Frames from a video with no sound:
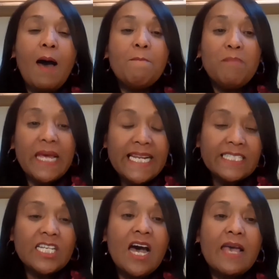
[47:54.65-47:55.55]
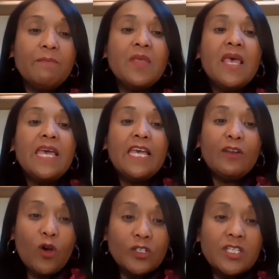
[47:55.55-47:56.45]
many times in
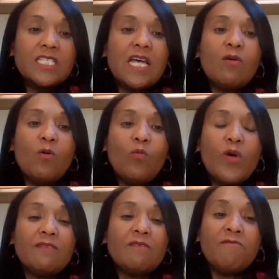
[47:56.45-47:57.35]
contact with